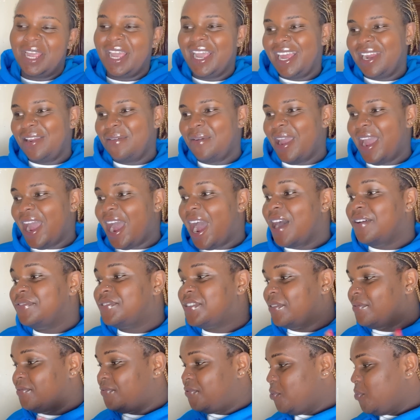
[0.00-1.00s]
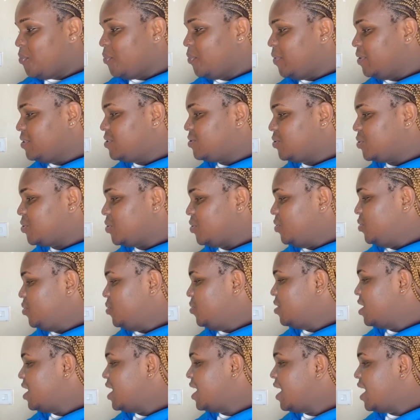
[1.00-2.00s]
Anyway, I have some few moments to show
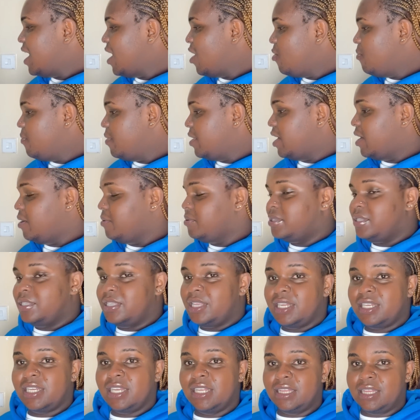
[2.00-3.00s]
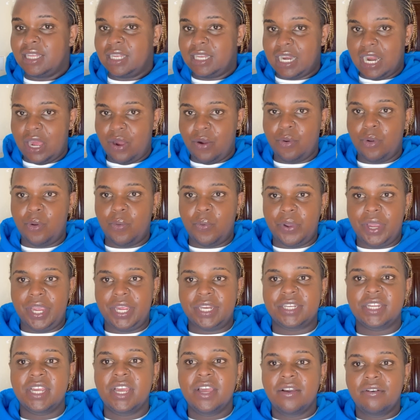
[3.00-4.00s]
you how my house is that, and then now we
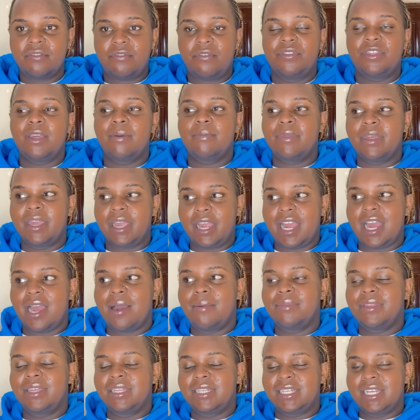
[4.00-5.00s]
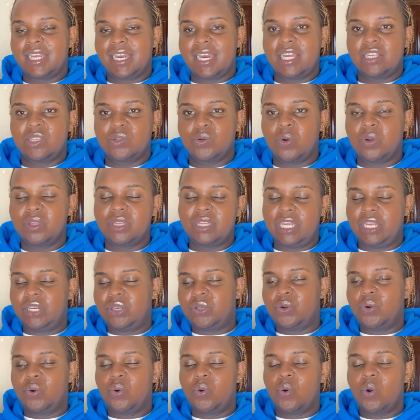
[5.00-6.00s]
wait for them. They come, they tell us what they
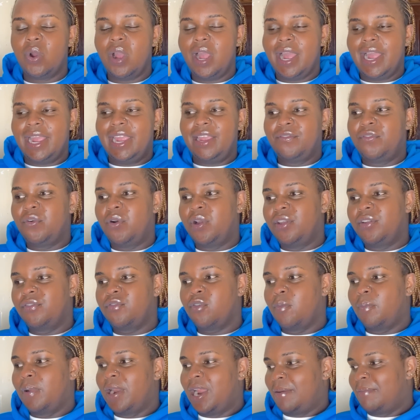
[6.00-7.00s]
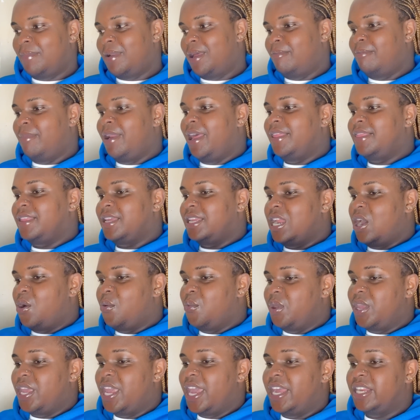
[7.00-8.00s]
do, evo, blah, blah, blah. And then now
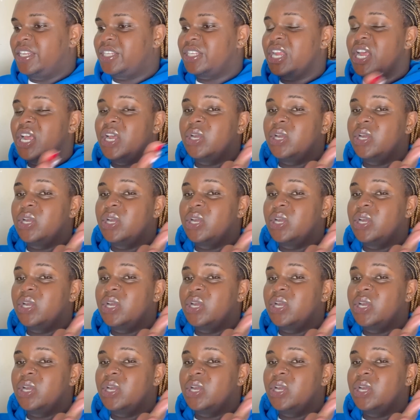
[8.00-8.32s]
we get